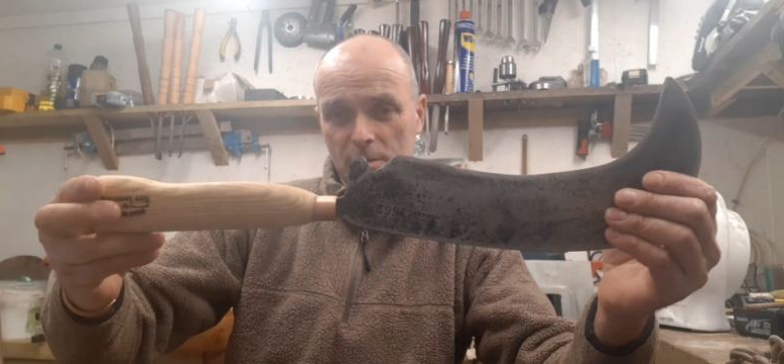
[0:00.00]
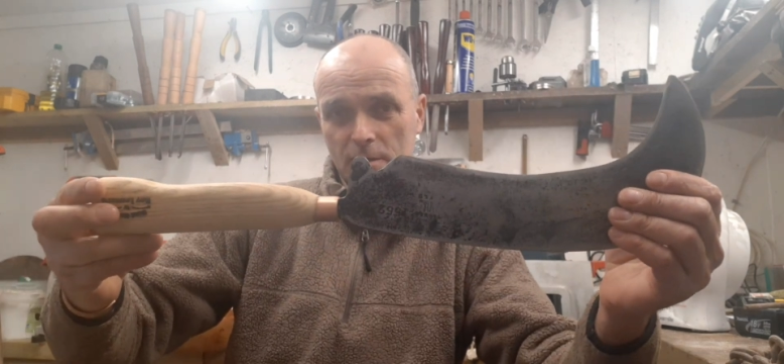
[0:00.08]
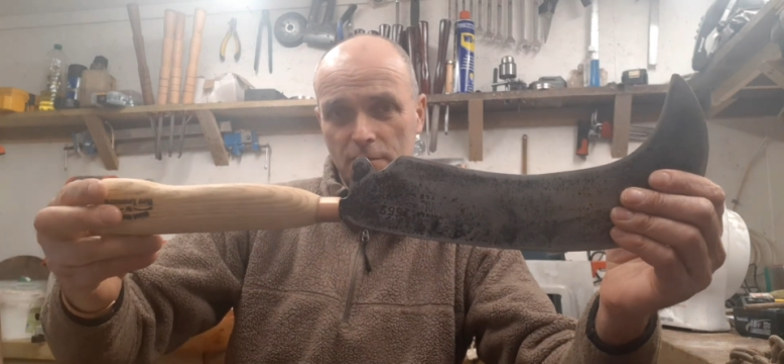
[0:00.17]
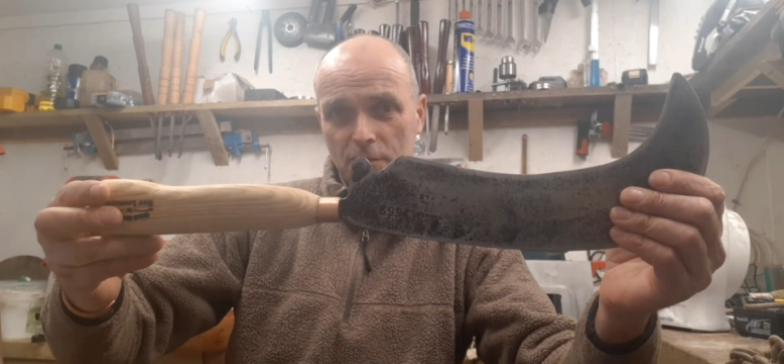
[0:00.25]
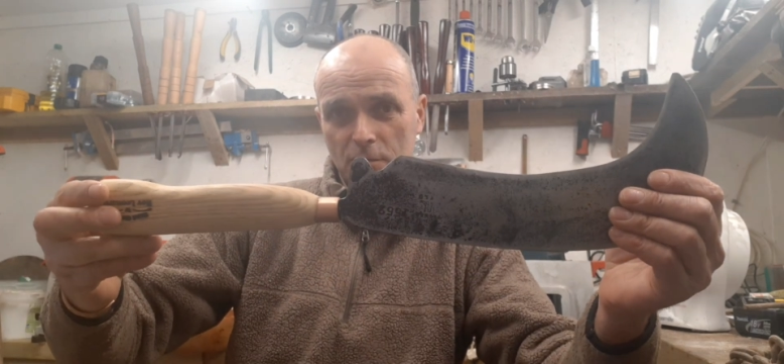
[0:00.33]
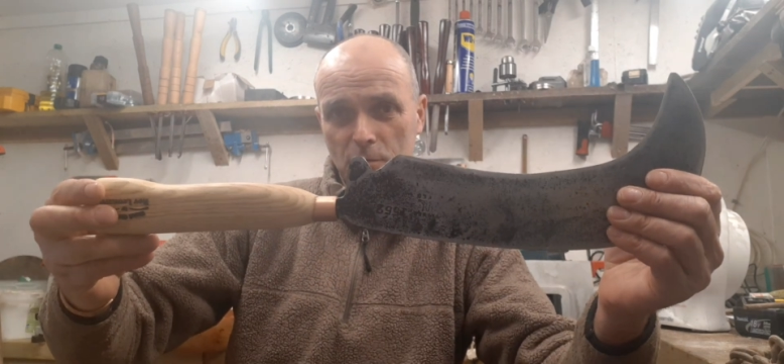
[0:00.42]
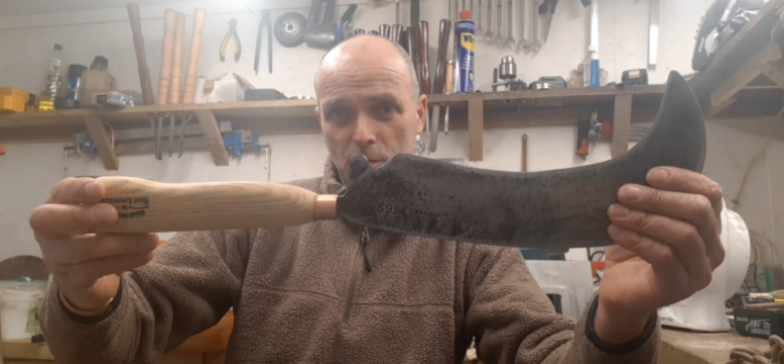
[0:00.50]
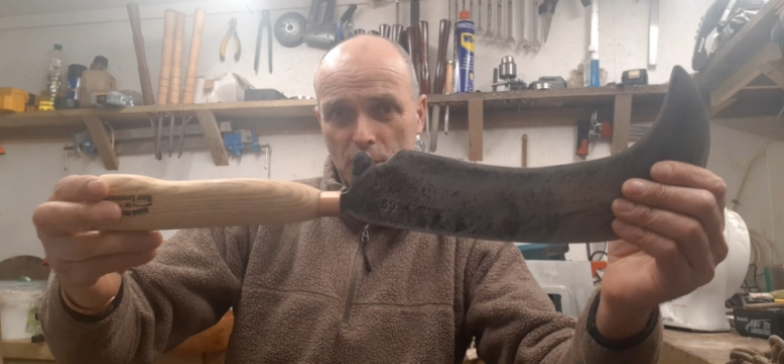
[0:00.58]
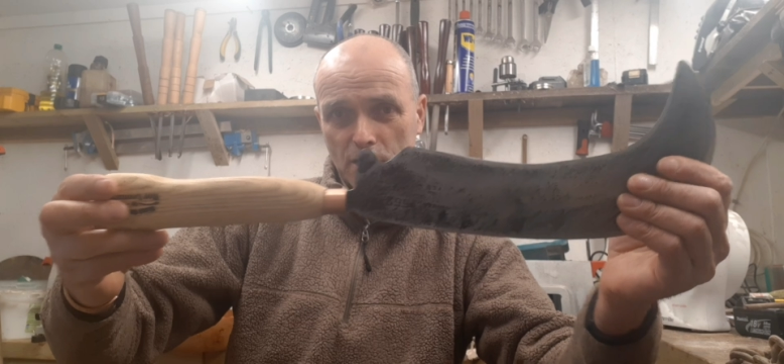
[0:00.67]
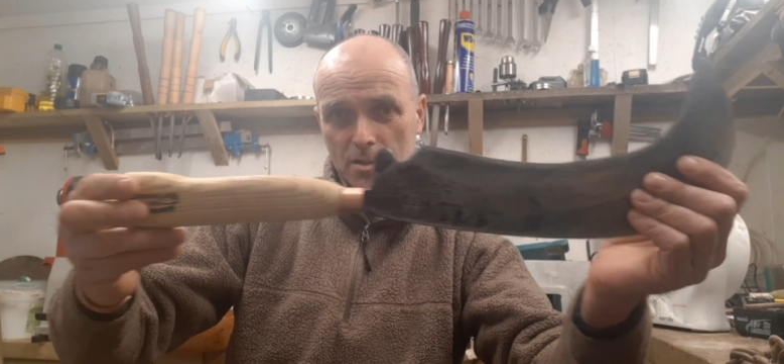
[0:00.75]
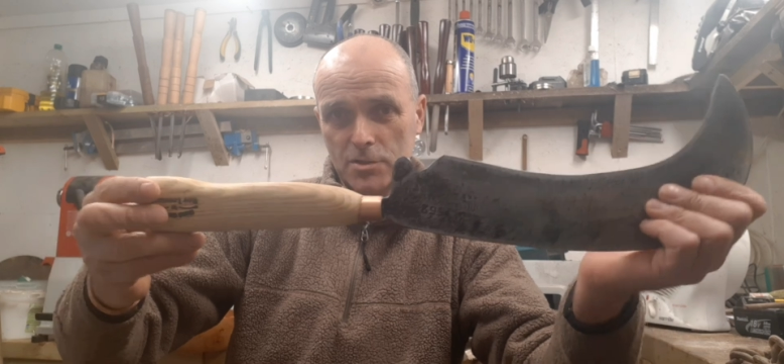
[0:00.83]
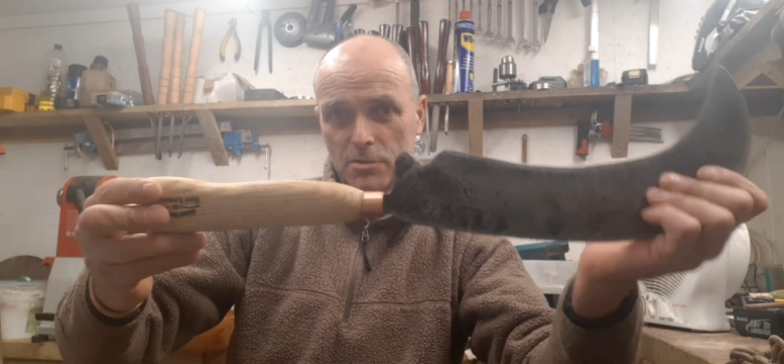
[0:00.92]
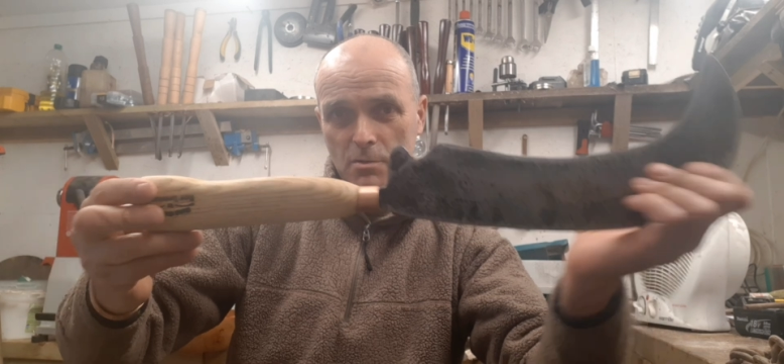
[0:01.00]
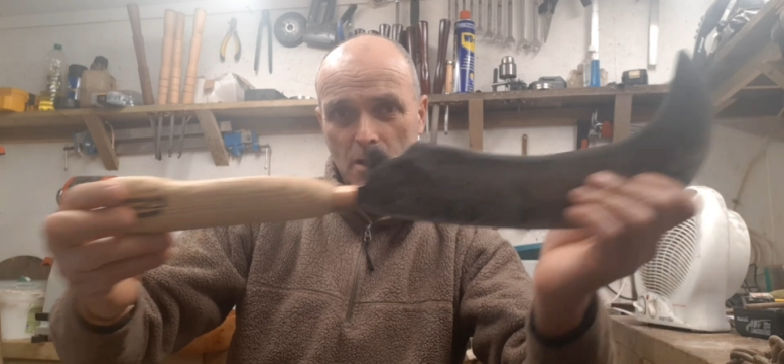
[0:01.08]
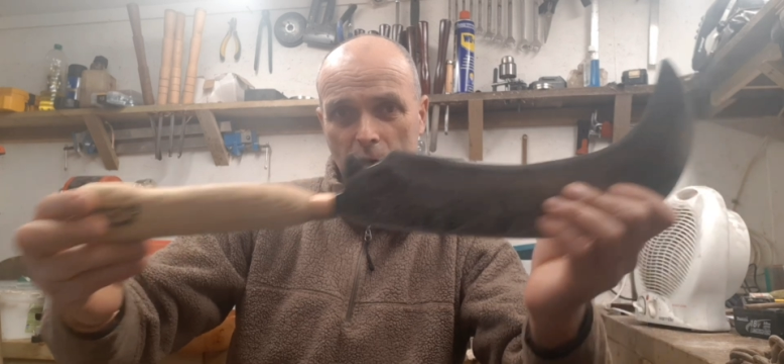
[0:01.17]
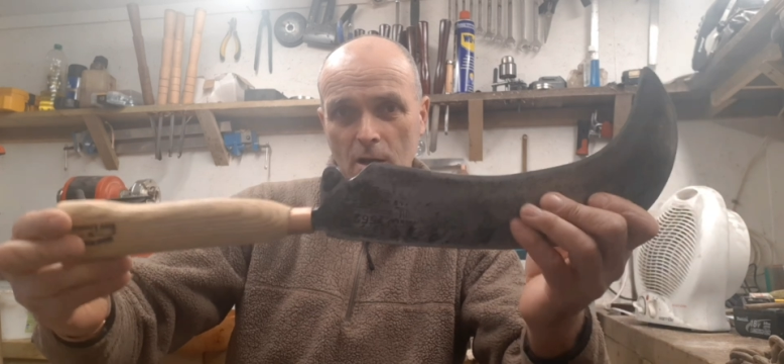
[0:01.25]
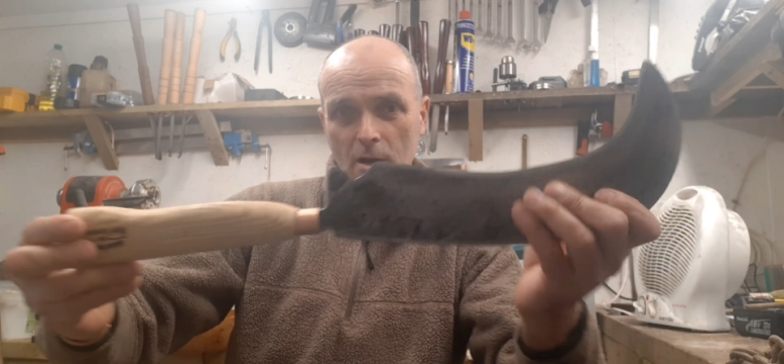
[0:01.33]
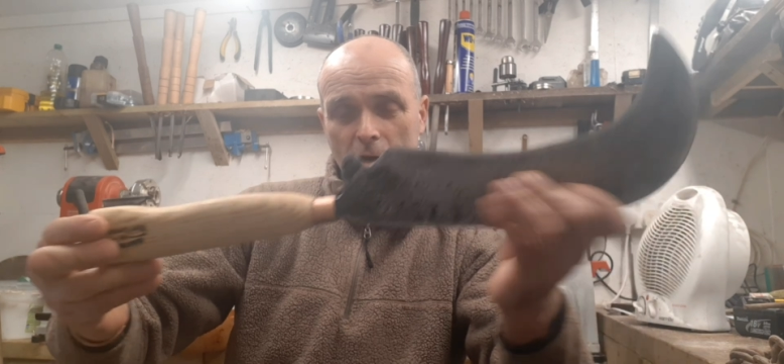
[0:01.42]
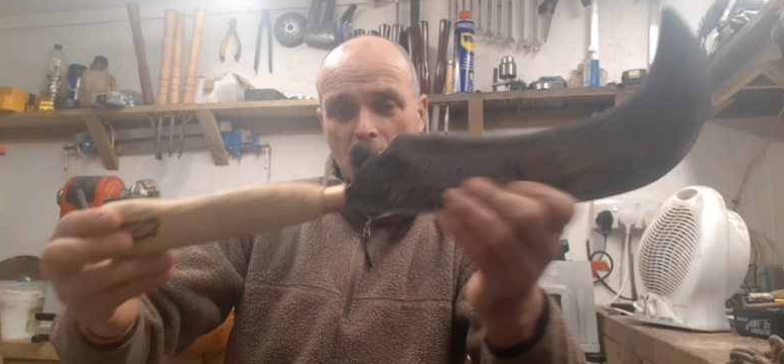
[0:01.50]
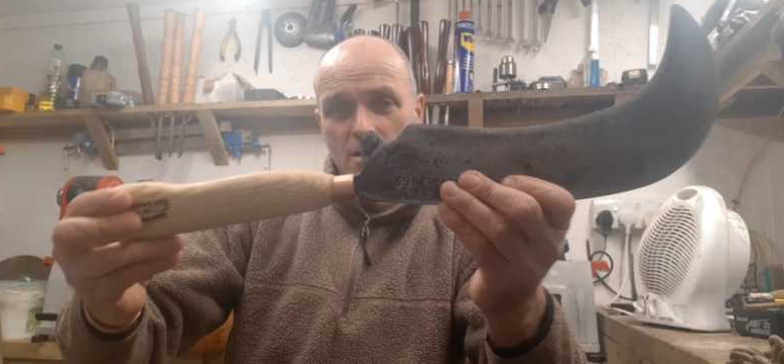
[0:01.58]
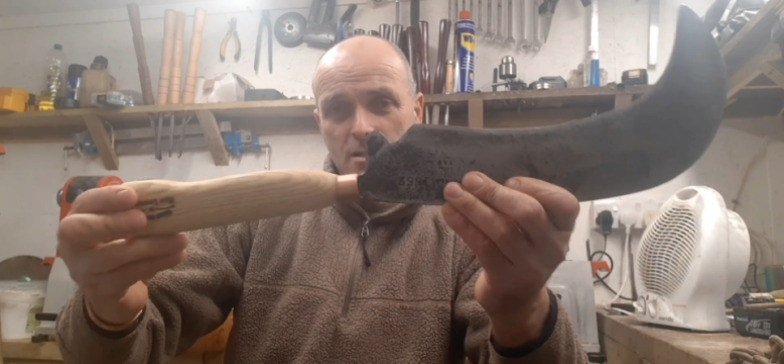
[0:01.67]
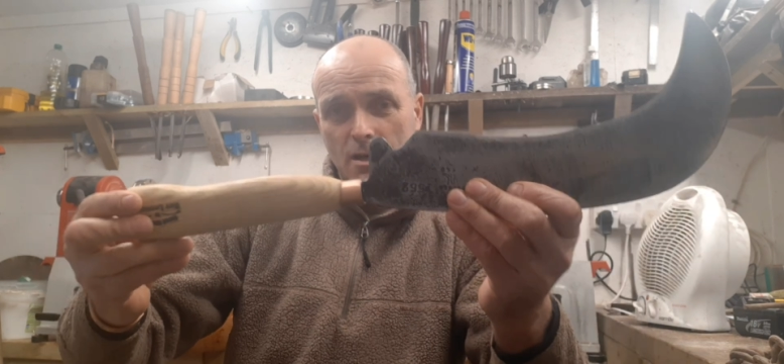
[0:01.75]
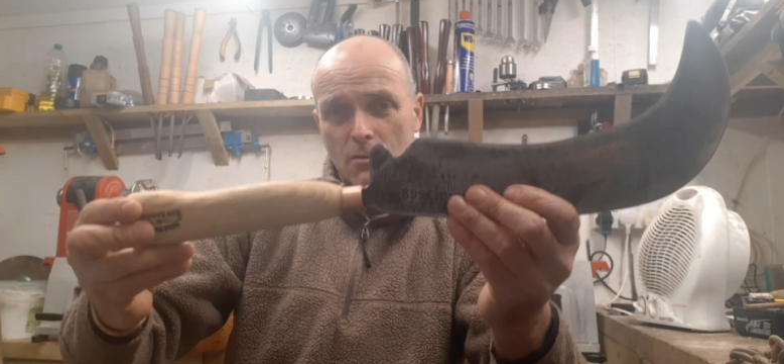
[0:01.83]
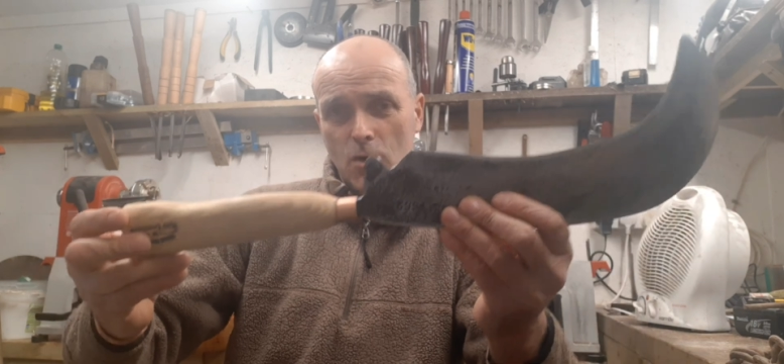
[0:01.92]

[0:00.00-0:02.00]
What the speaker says: it for a work tool. So